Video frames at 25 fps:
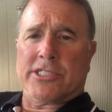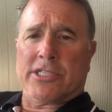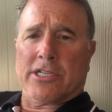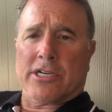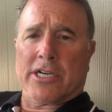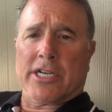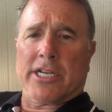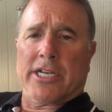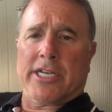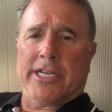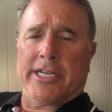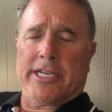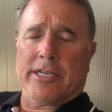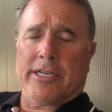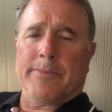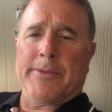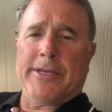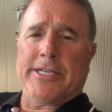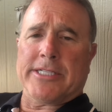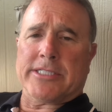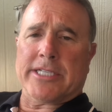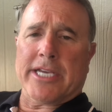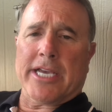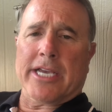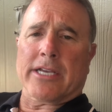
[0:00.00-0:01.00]
that are going to need to be
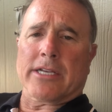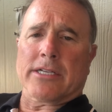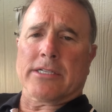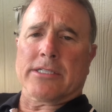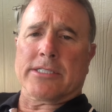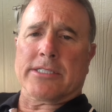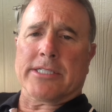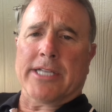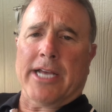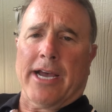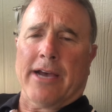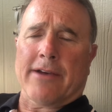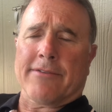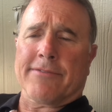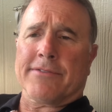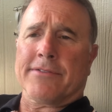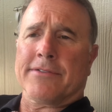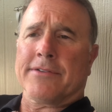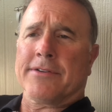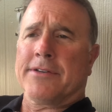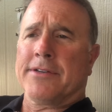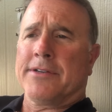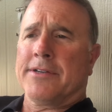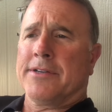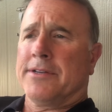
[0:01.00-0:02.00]
taken, staff.
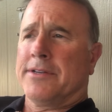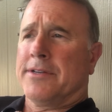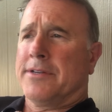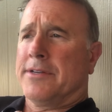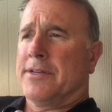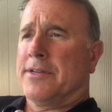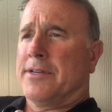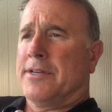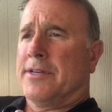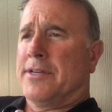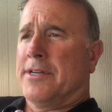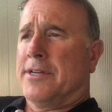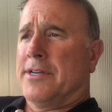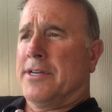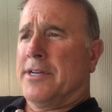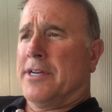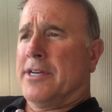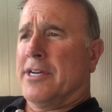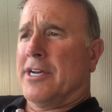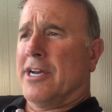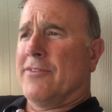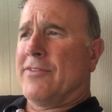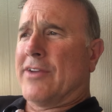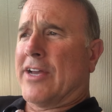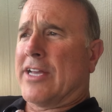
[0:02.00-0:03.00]

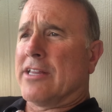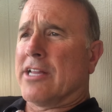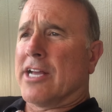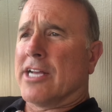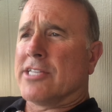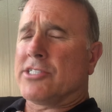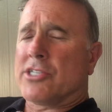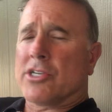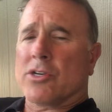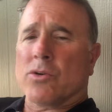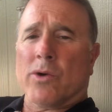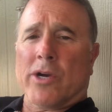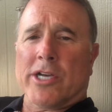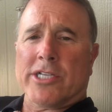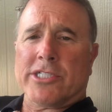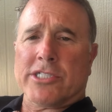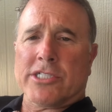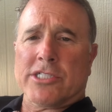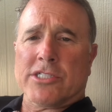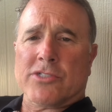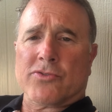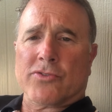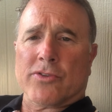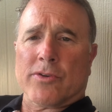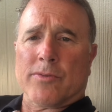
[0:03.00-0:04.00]
I've had lots of
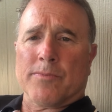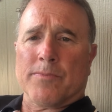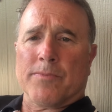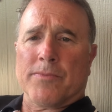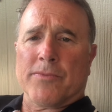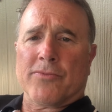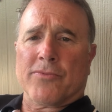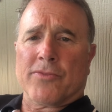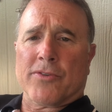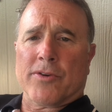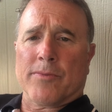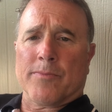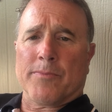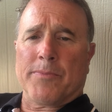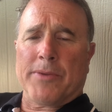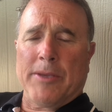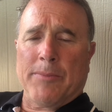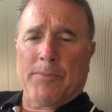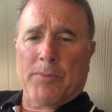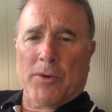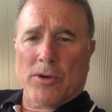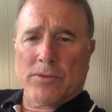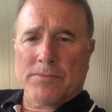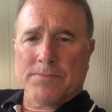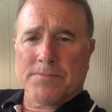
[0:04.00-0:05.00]
questions from
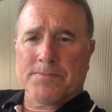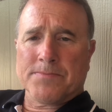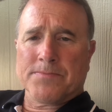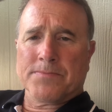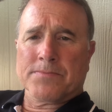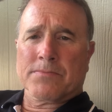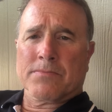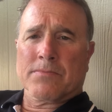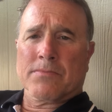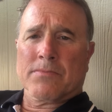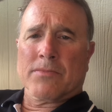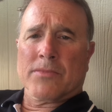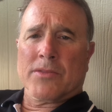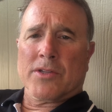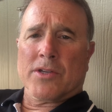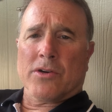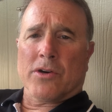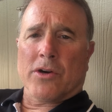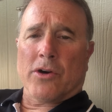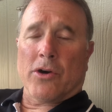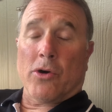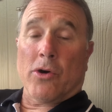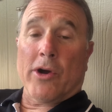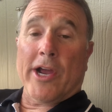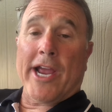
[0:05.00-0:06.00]
people
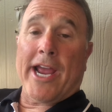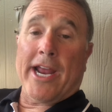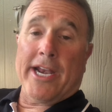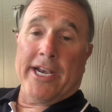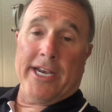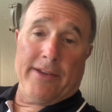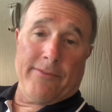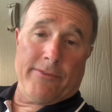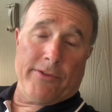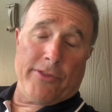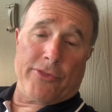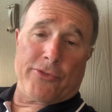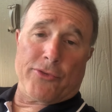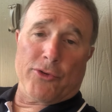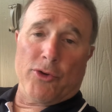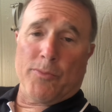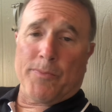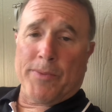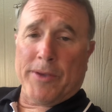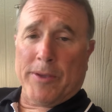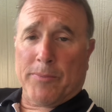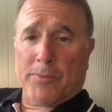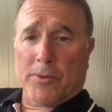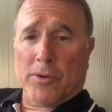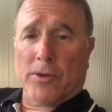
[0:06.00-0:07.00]
and even through
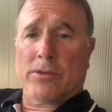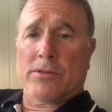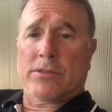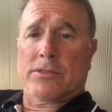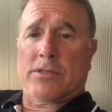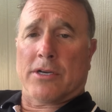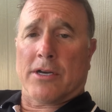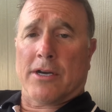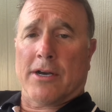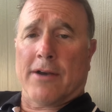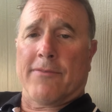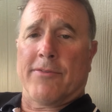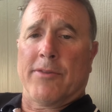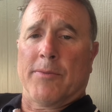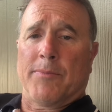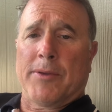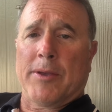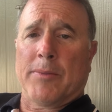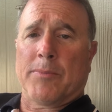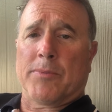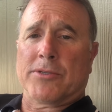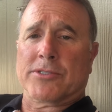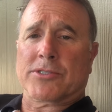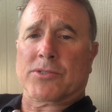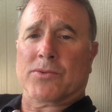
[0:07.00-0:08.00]
people of the
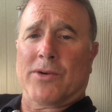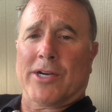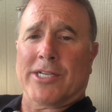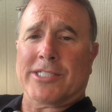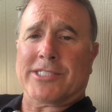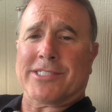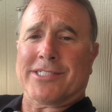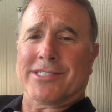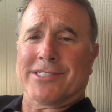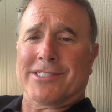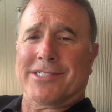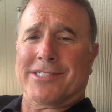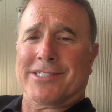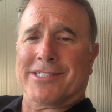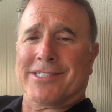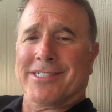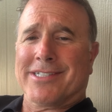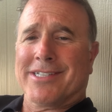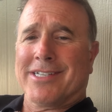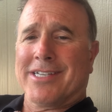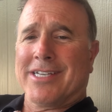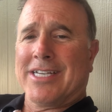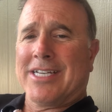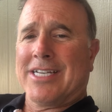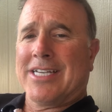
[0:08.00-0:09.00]
people's questions.
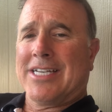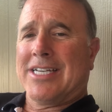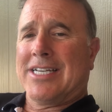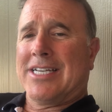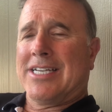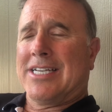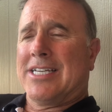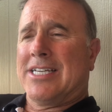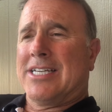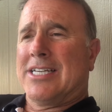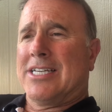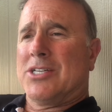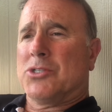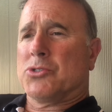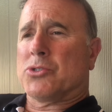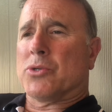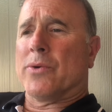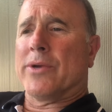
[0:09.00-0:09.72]
So I